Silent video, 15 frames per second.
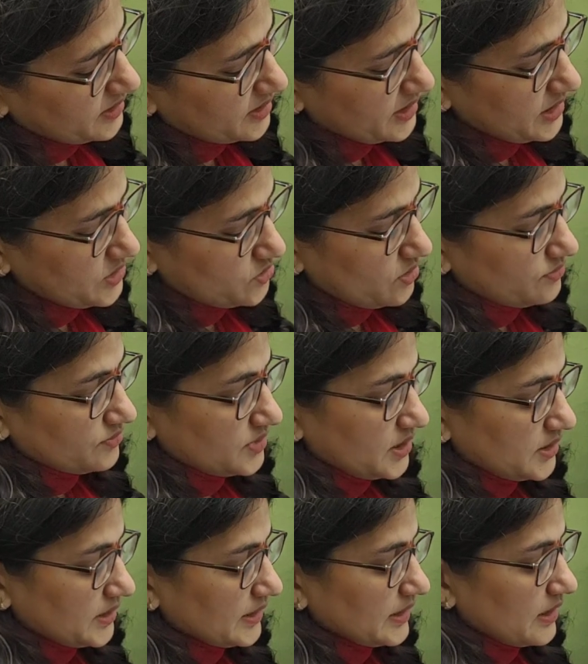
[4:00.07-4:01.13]
the range of
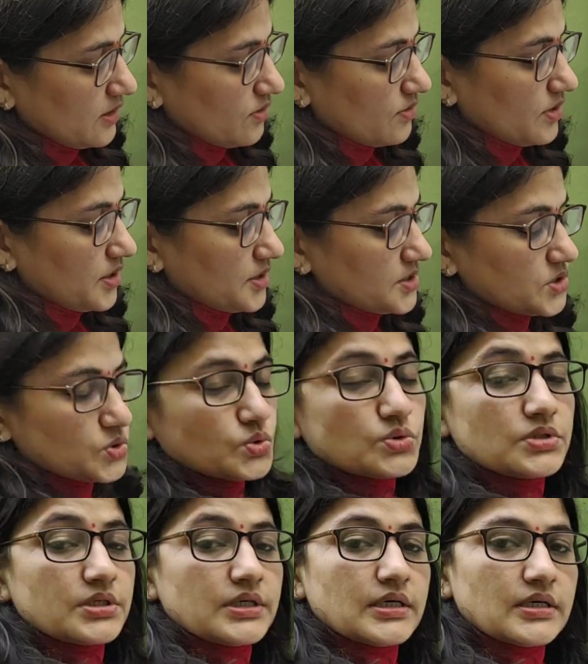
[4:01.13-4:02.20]
30 kilohertz to
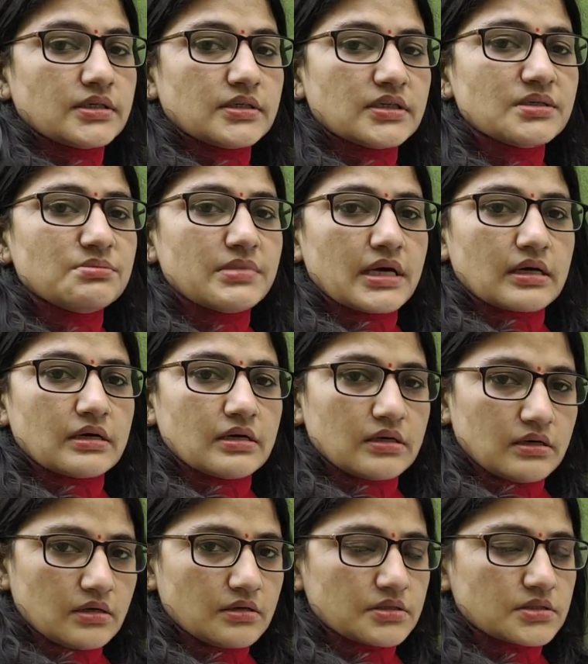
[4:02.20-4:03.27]
300
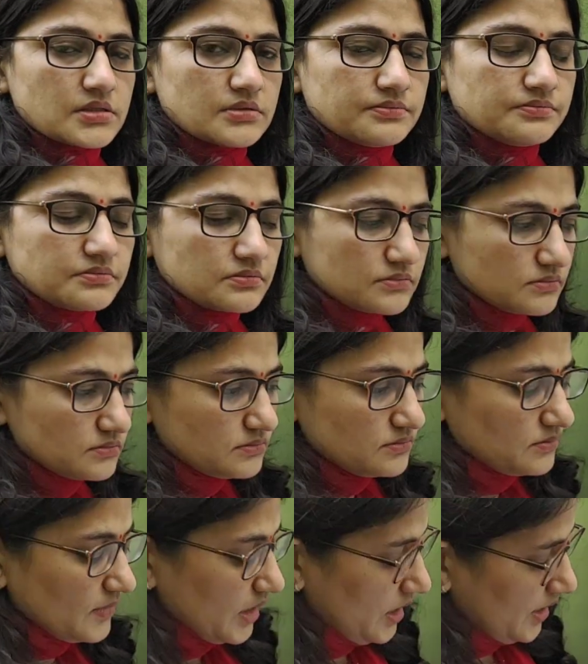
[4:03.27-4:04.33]
megahertz.
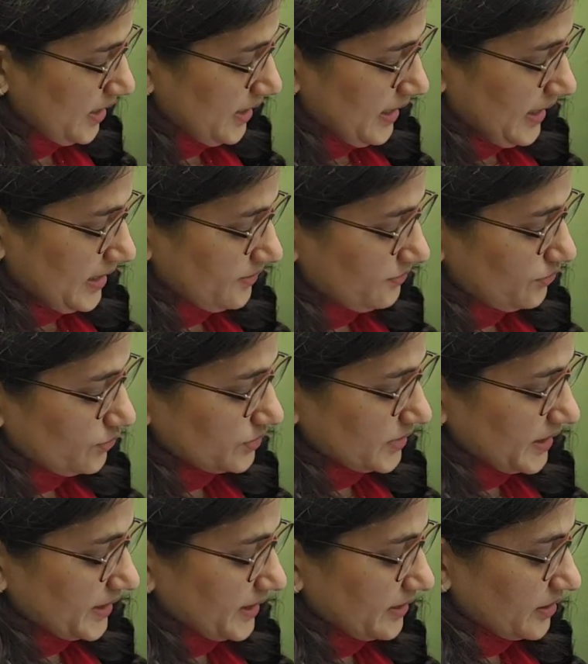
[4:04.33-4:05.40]
And fourth
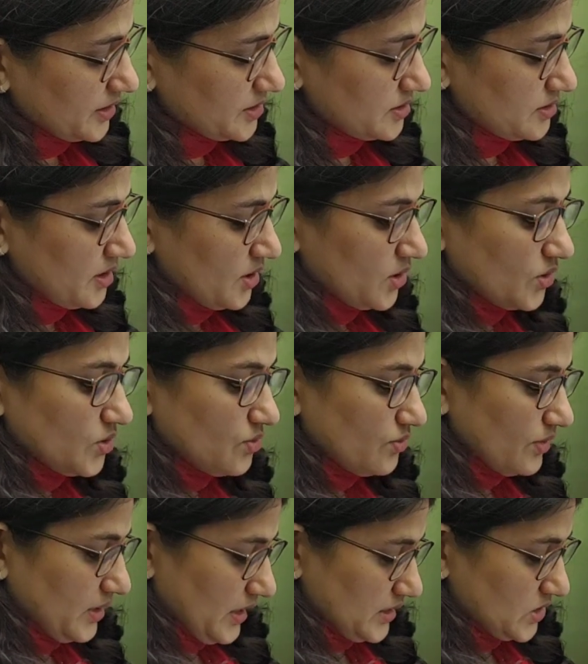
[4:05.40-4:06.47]
category is
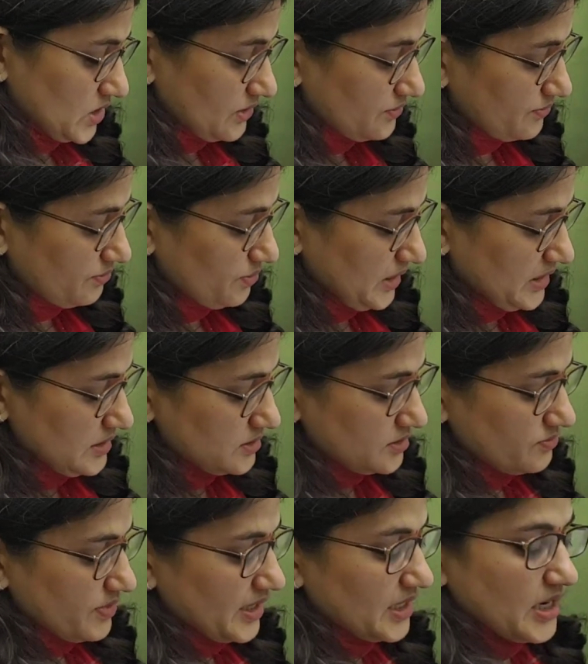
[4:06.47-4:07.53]
UHF, means
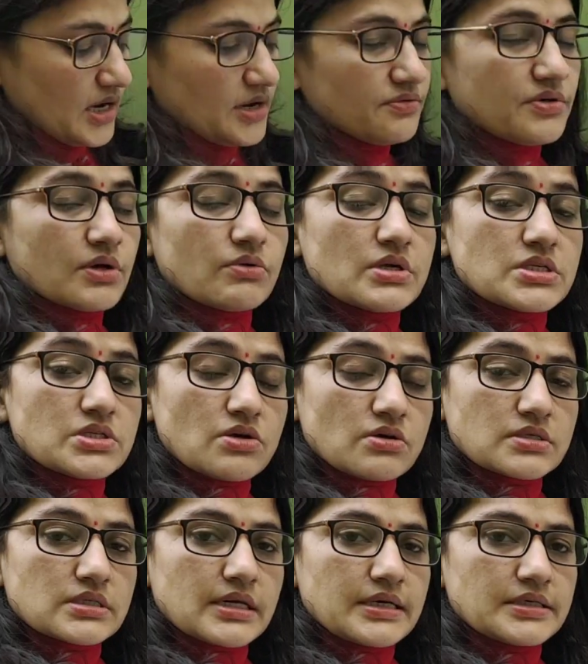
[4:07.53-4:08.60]
very high frequency
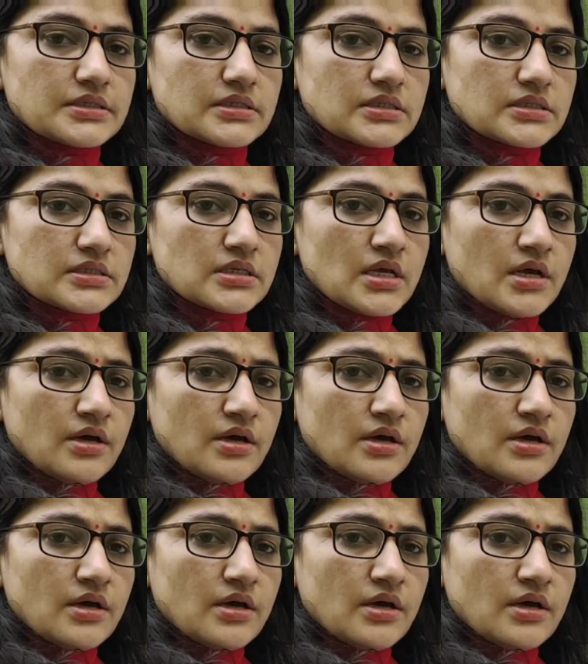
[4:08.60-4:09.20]
oscillators.